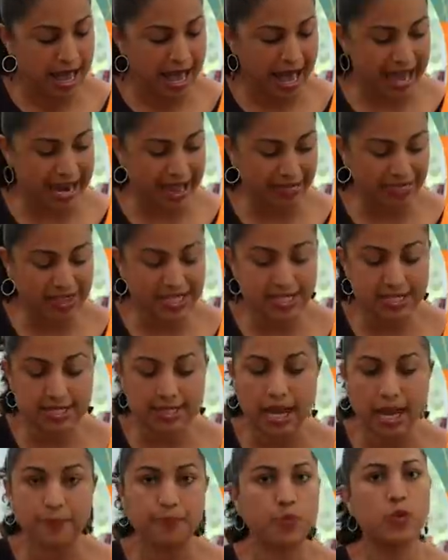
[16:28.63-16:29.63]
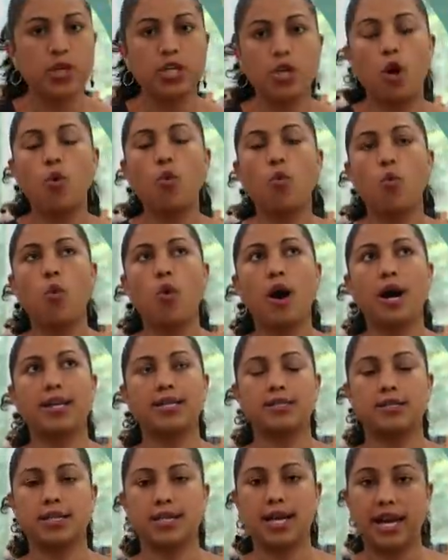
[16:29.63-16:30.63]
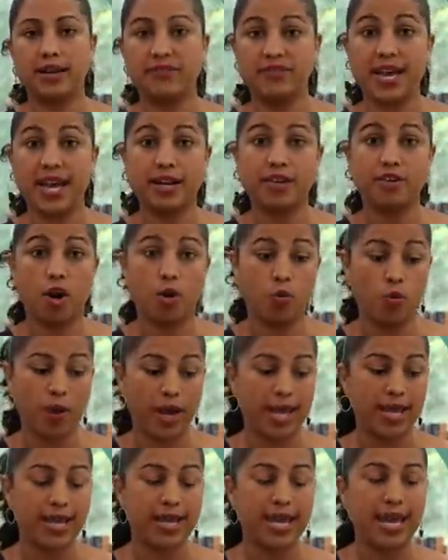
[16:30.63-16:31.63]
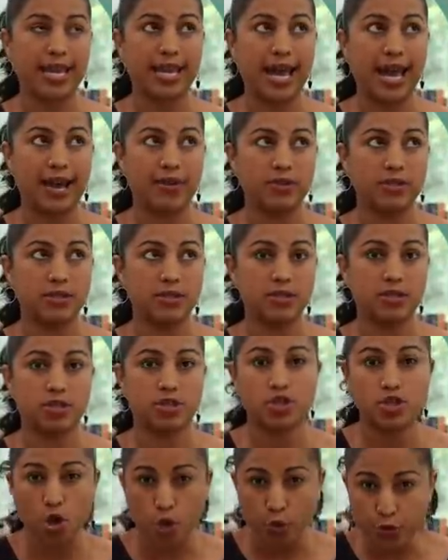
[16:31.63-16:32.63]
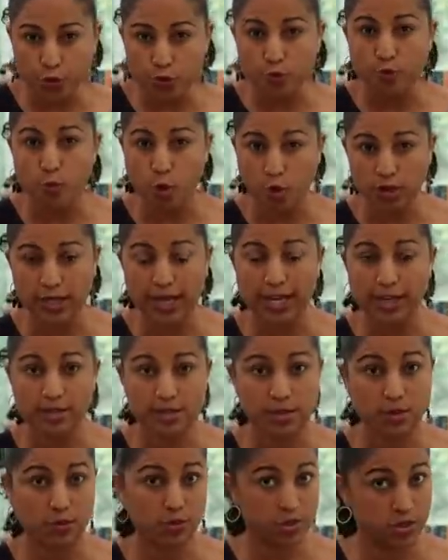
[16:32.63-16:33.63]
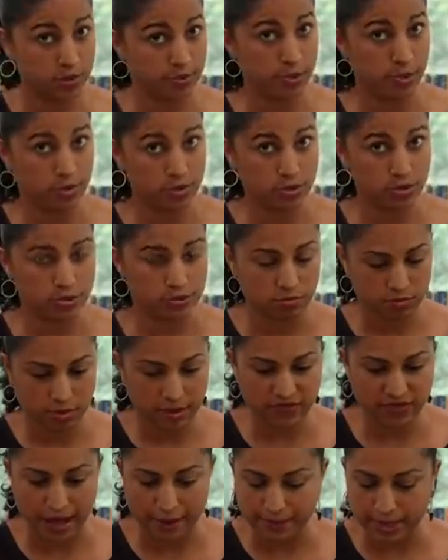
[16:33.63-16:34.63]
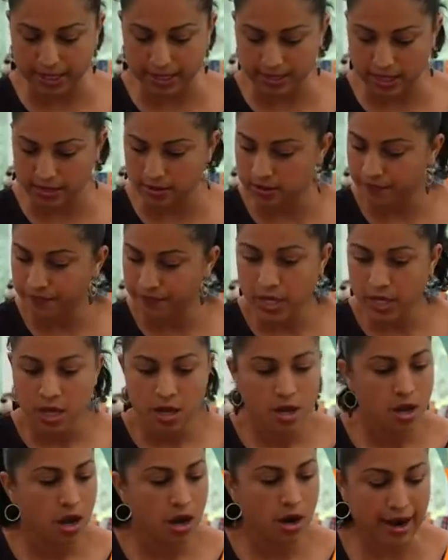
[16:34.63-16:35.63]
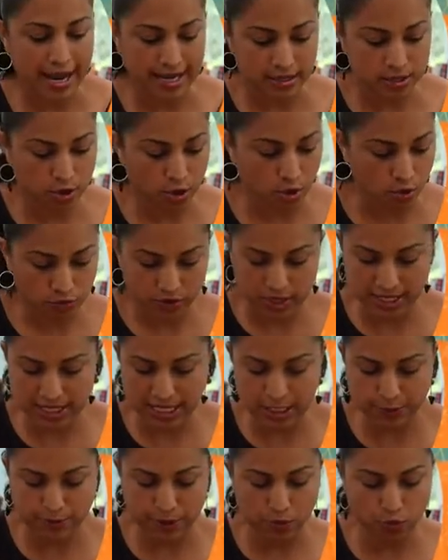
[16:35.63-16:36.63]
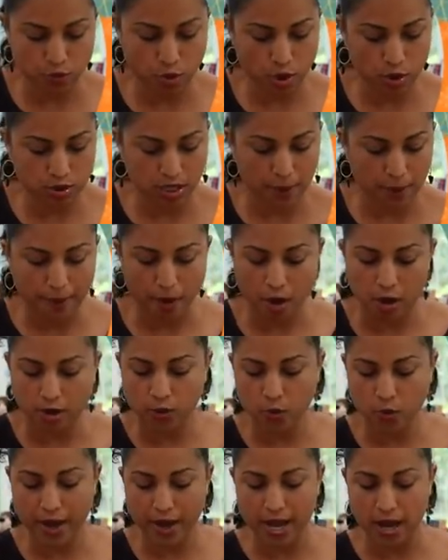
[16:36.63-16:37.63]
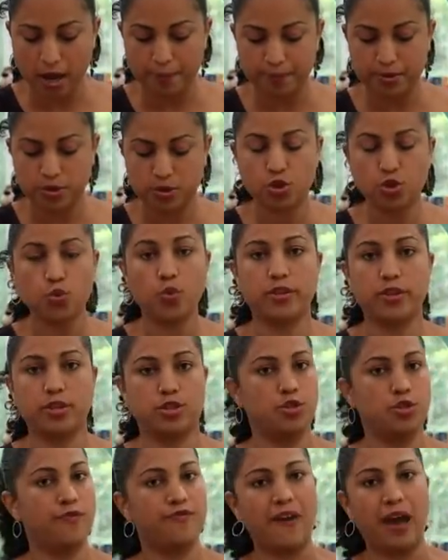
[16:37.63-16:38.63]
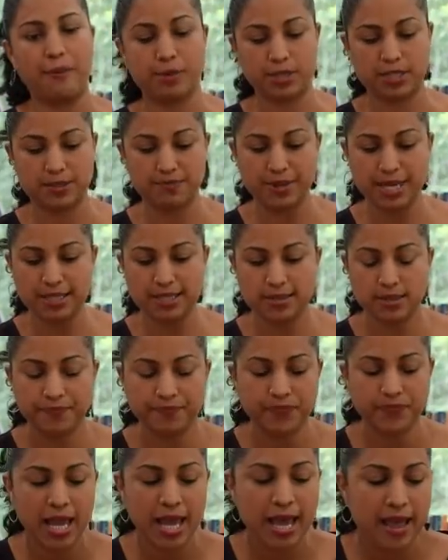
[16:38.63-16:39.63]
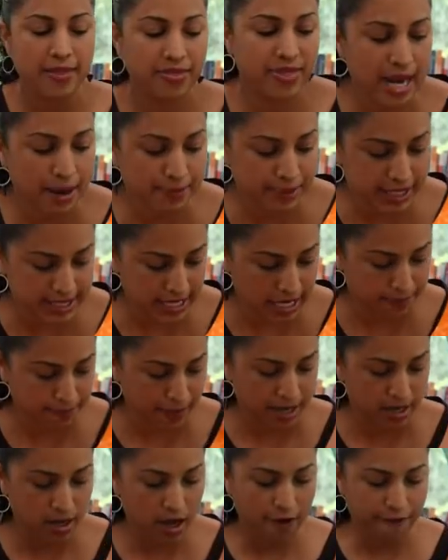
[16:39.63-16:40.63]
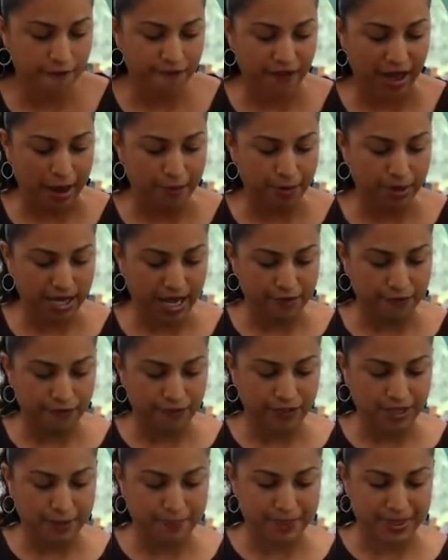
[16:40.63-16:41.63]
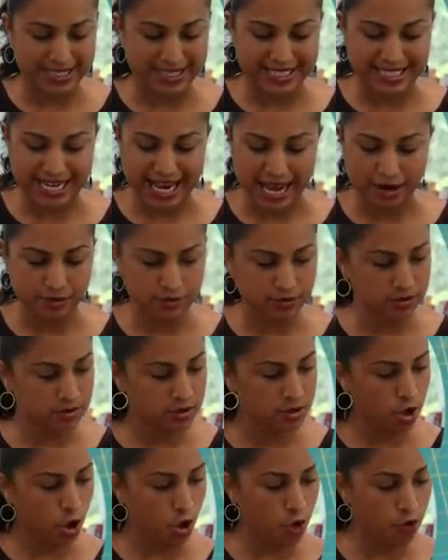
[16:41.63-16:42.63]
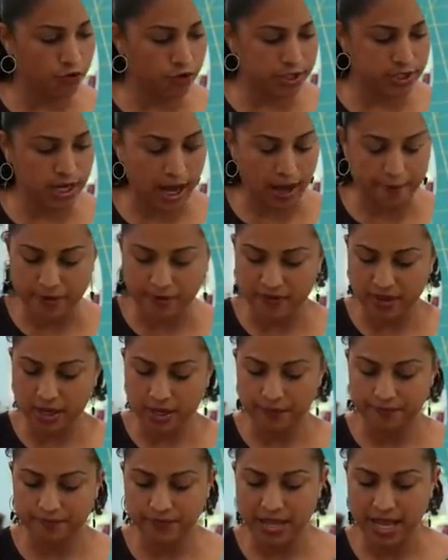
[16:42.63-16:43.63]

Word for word: And at this step, we don't want it to kind of get in our way and have us sew through more layers than we're supposed to, if that makes sense. All right, so this has been rolled up all the way up to where the two fabrics meet. Then I'm gonna take my cuff fabric and flip it down over top of it.